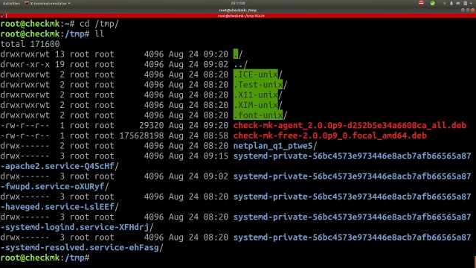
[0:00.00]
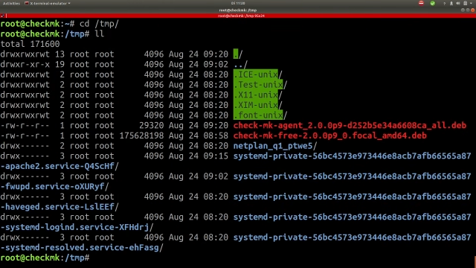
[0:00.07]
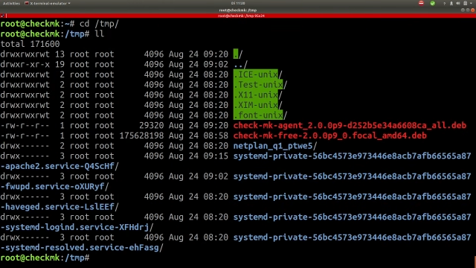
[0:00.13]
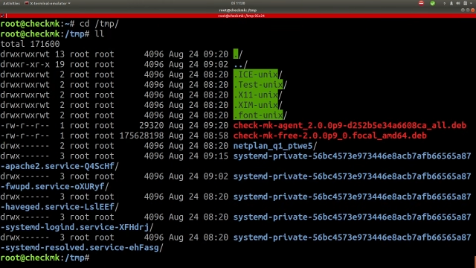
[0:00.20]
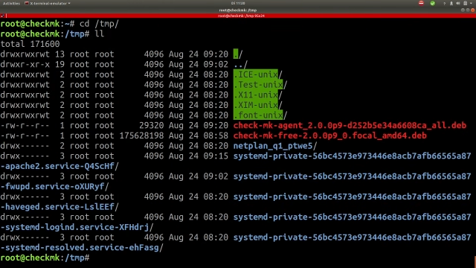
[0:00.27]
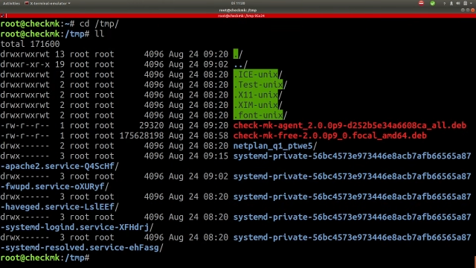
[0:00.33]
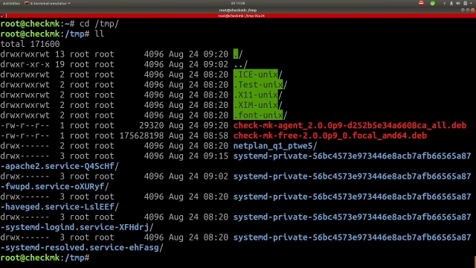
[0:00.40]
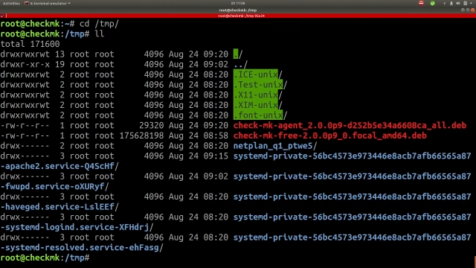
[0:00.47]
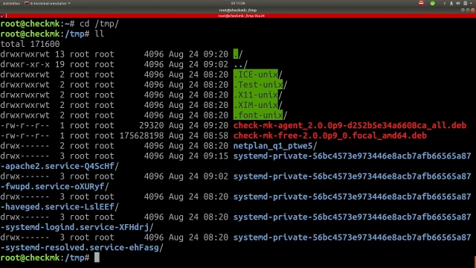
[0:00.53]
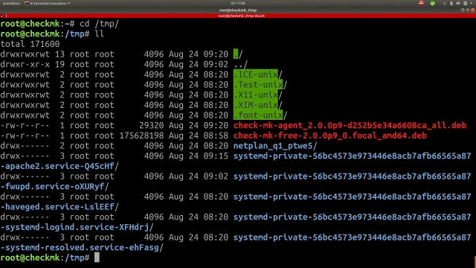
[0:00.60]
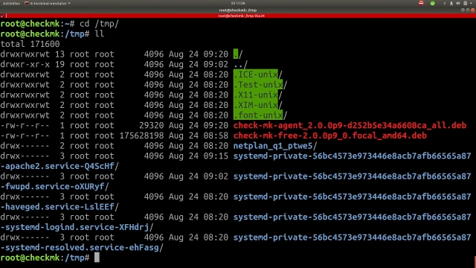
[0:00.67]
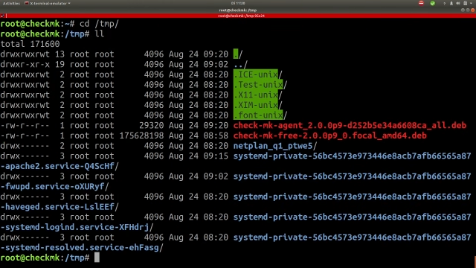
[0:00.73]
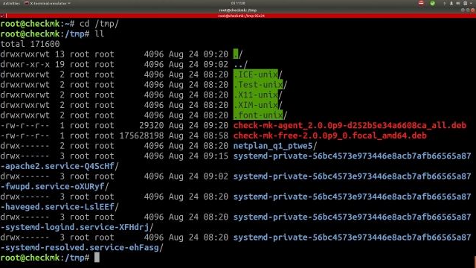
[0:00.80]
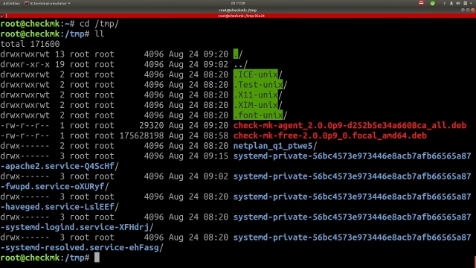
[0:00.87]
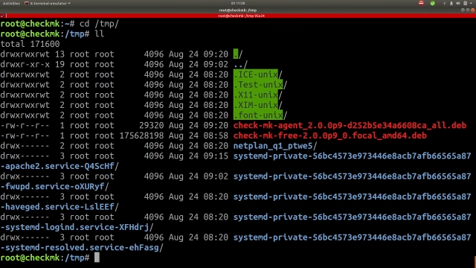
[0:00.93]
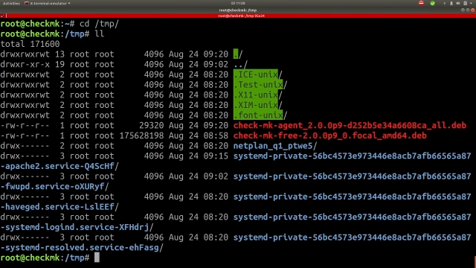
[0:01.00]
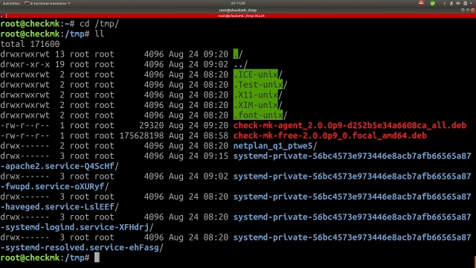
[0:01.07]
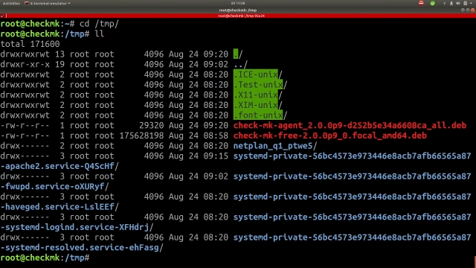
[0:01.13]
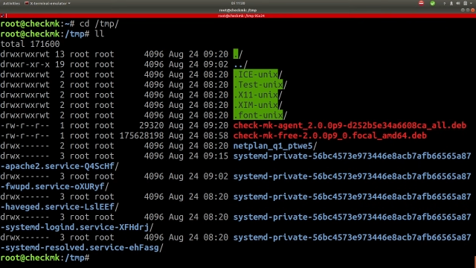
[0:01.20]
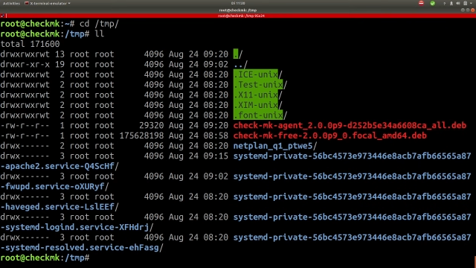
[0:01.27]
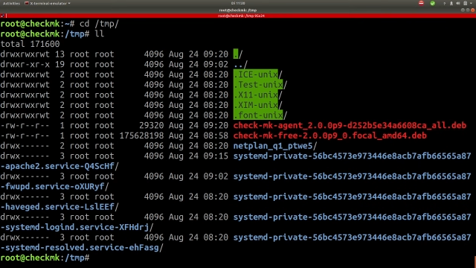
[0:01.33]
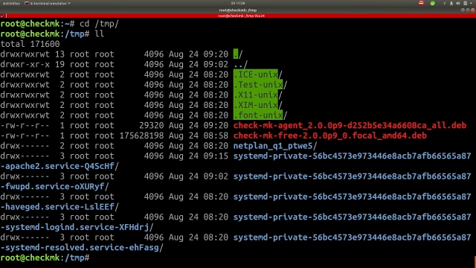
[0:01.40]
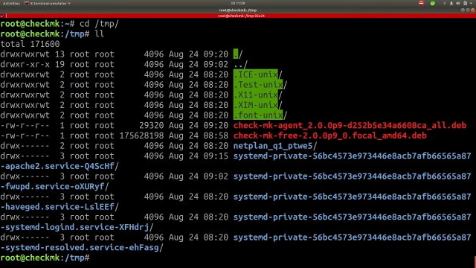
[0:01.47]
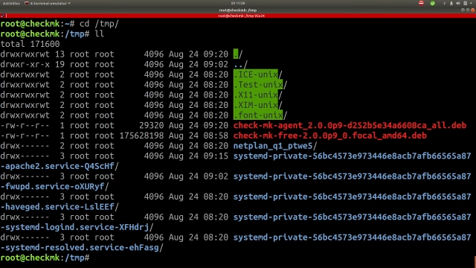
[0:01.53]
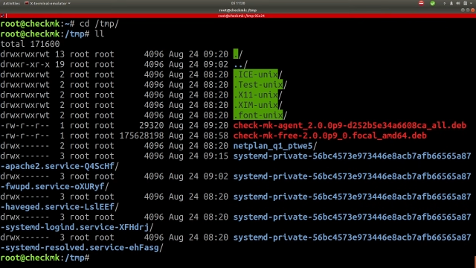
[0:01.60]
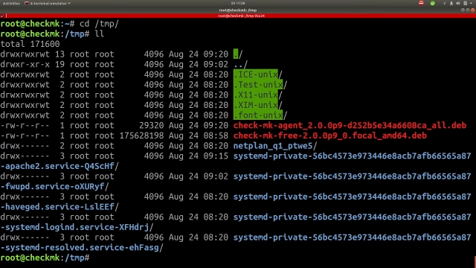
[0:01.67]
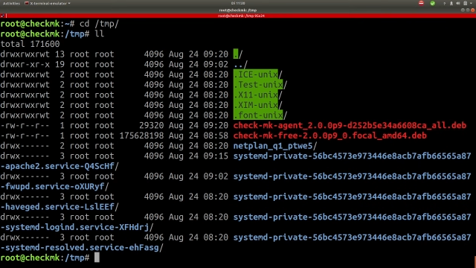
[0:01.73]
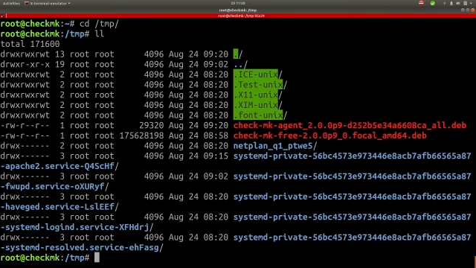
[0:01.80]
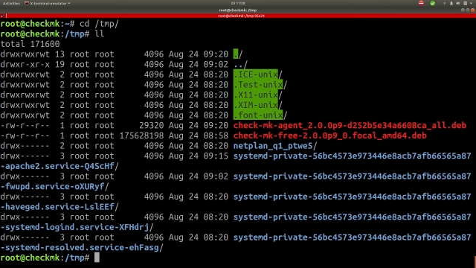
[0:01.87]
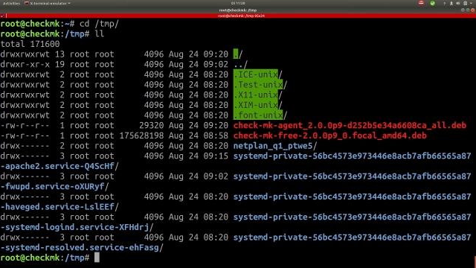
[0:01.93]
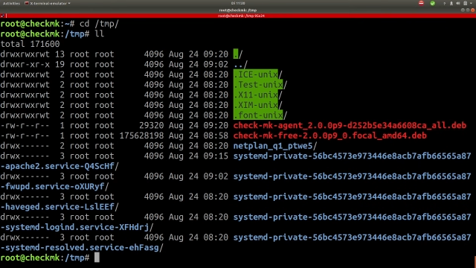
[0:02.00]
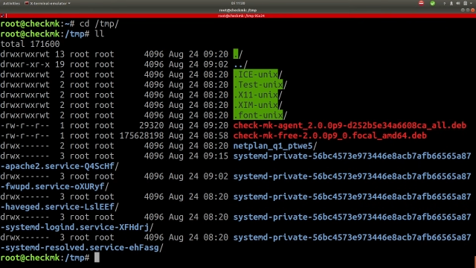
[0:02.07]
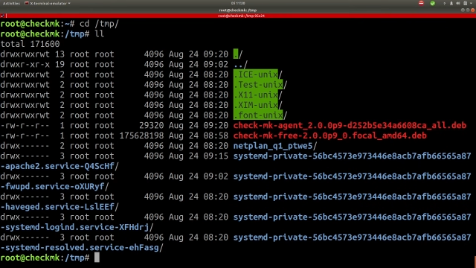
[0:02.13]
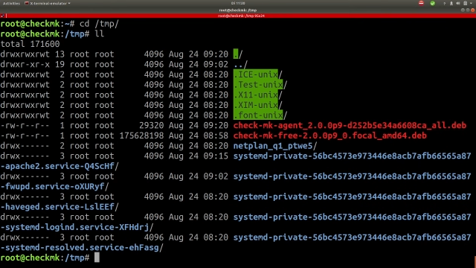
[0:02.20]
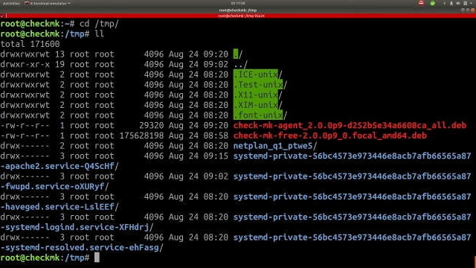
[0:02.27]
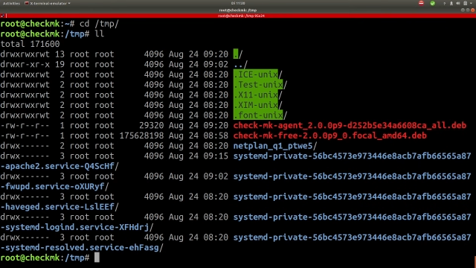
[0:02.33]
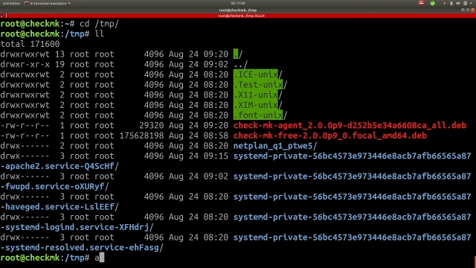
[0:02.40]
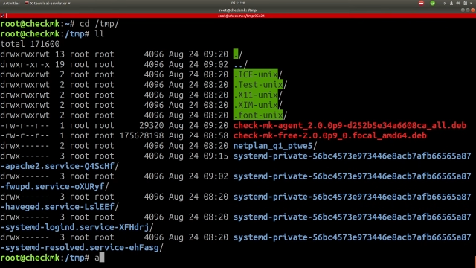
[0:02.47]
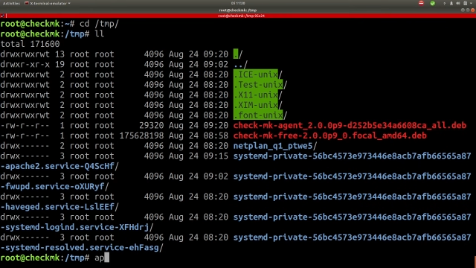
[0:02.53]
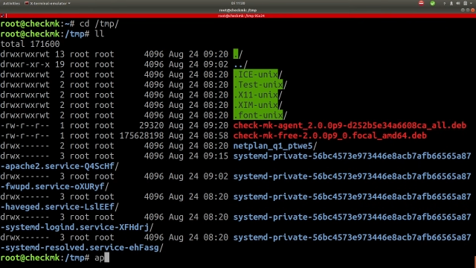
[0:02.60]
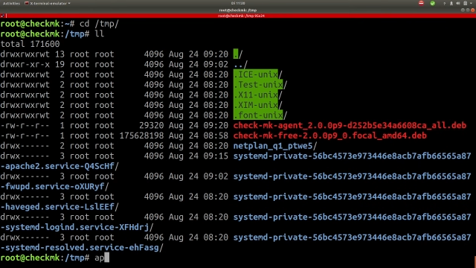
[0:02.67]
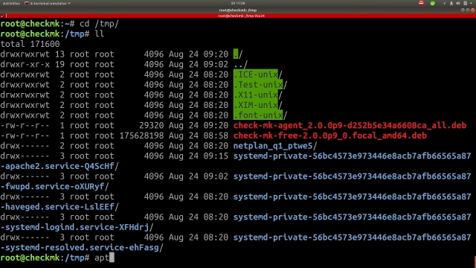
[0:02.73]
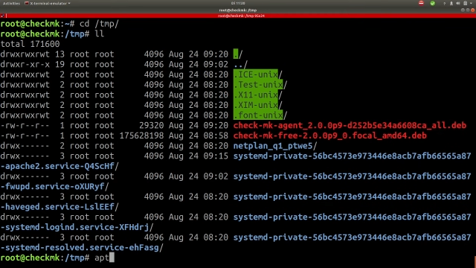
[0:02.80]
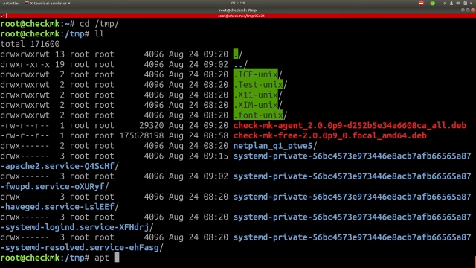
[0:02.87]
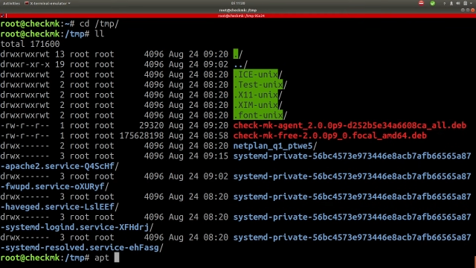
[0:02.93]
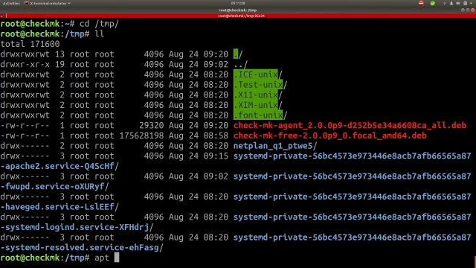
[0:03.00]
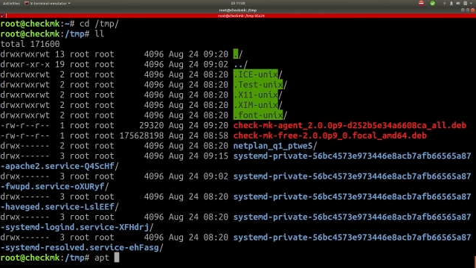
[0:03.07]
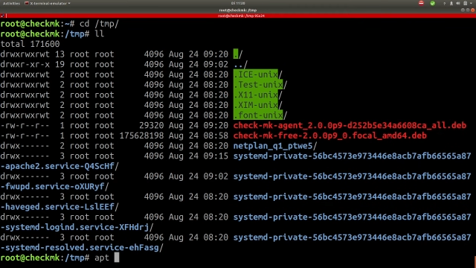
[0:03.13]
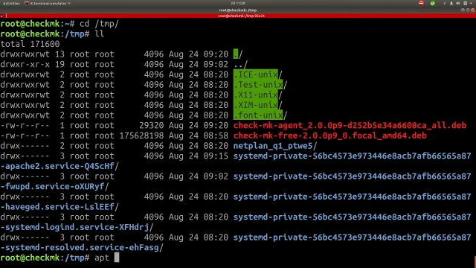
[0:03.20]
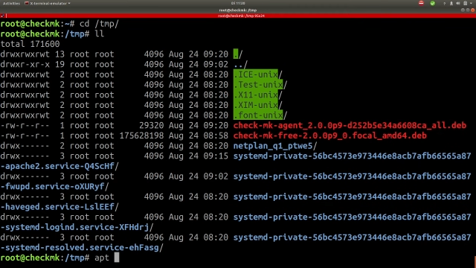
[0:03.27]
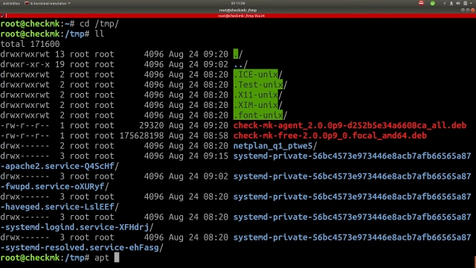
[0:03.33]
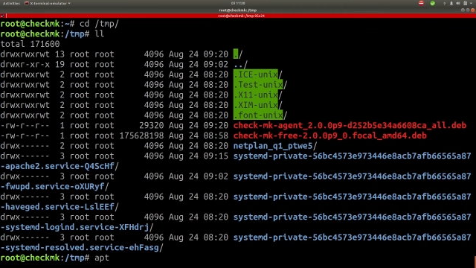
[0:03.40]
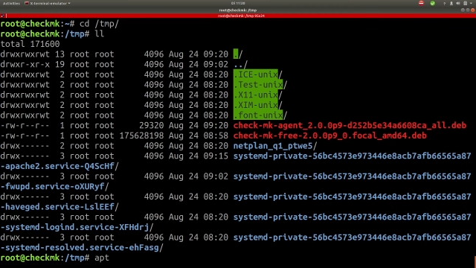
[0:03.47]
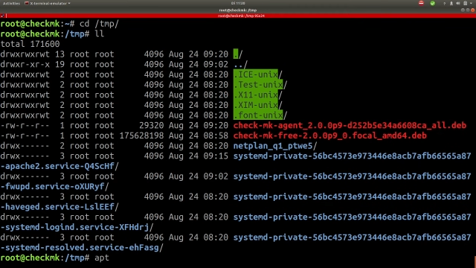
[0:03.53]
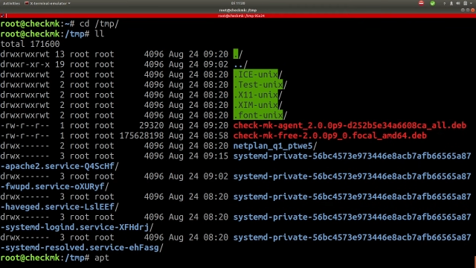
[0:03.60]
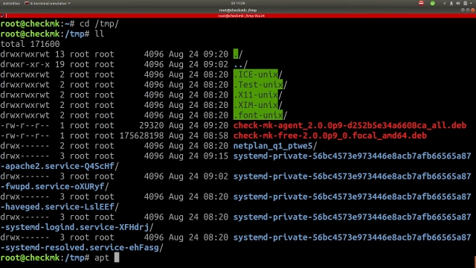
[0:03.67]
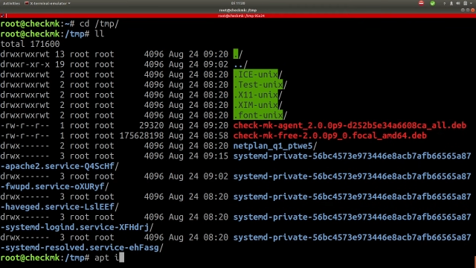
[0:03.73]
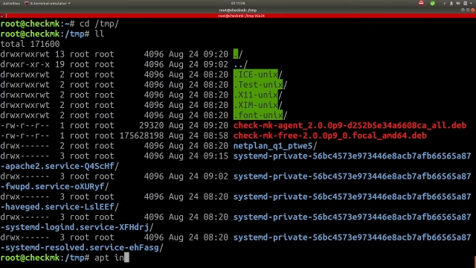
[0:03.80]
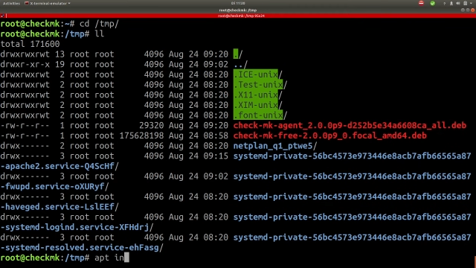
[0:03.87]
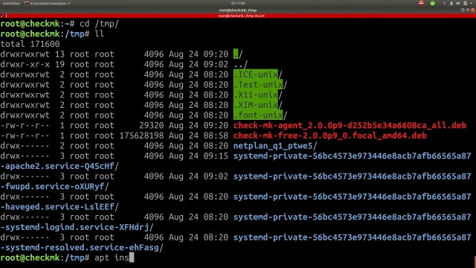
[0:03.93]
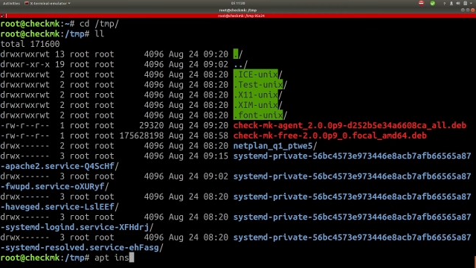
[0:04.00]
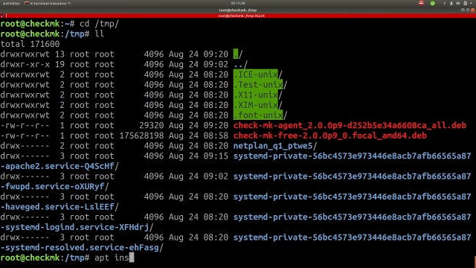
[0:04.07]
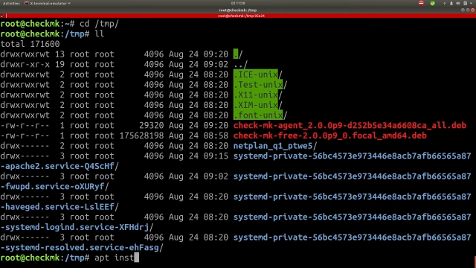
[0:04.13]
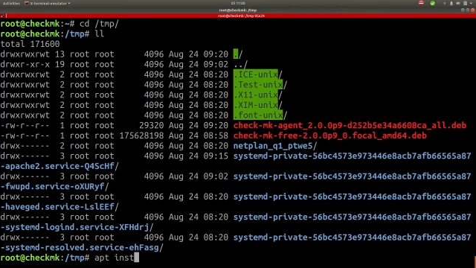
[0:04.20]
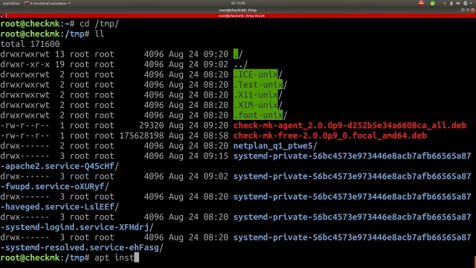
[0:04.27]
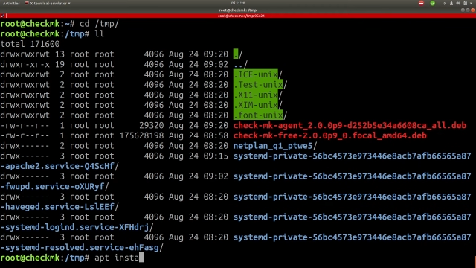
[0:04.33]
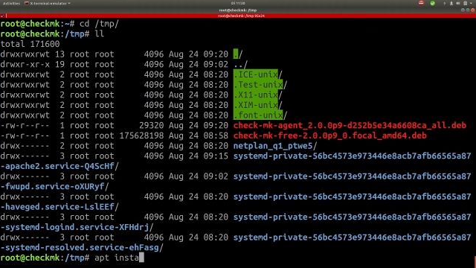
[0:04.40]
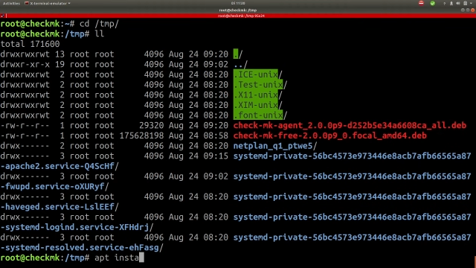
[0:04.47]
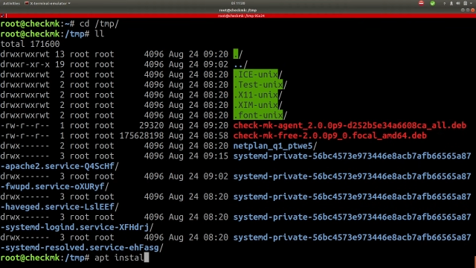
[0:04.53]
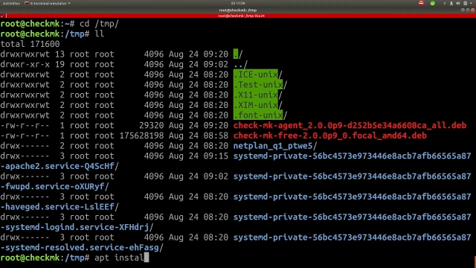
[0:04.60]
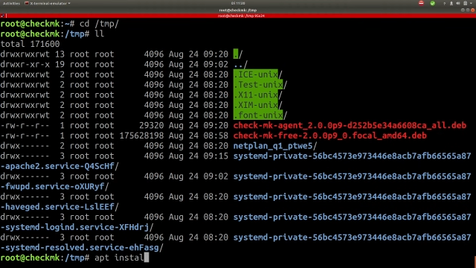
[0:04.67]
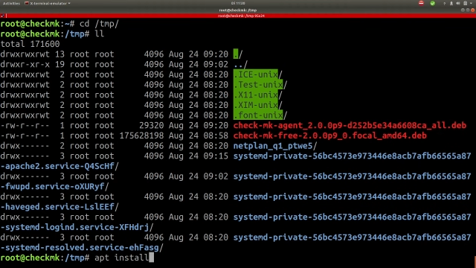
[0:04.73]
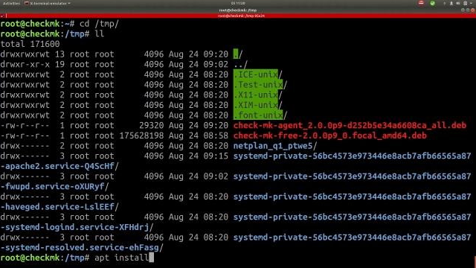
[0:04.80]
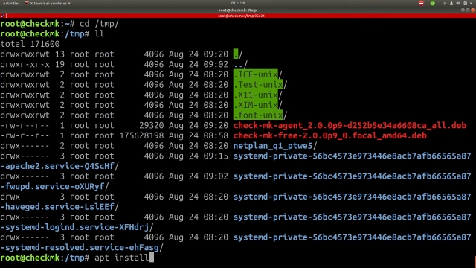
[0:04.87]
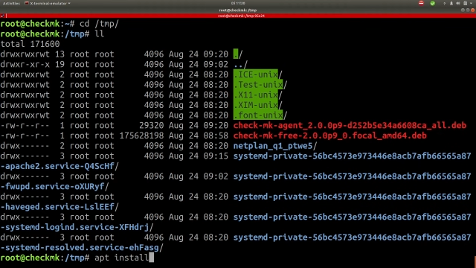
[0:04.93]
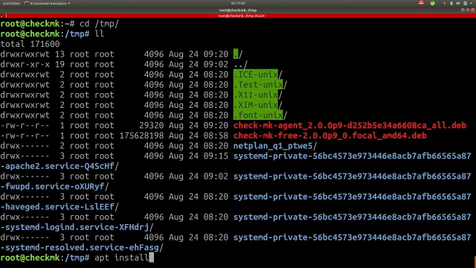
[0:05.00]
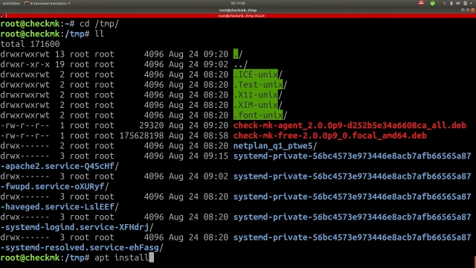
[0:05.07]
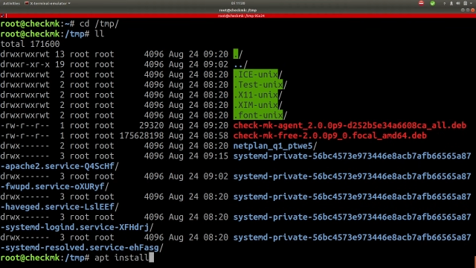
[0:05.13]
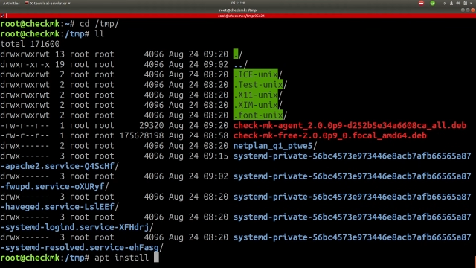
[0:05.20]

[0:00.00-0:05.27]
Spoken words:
(no speaker visible)